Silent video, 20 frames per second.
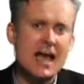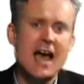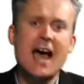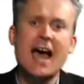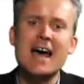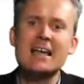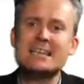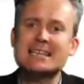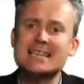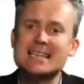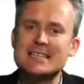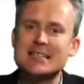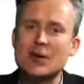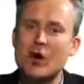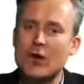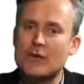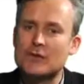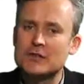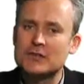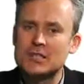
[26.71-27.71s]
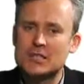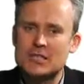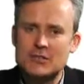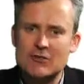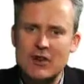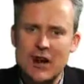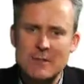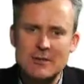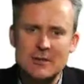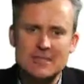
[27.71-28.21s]
As these are often
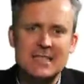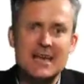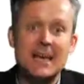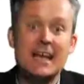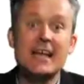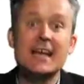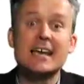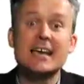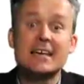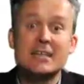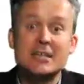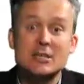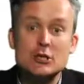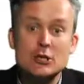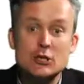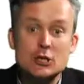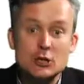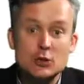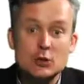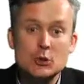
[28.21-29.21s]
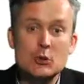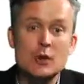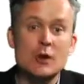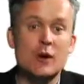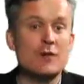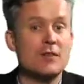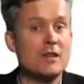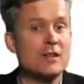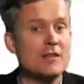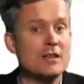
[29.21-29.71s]
described as the hidden jewel
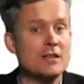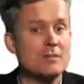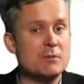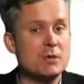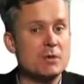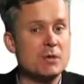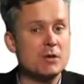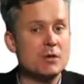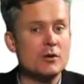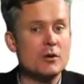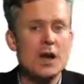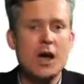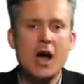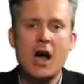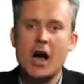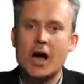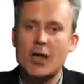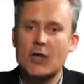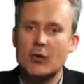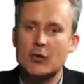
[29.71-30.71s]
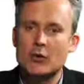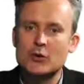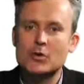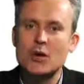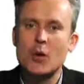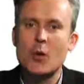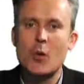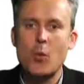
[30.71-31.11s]
of the investment world, I thought,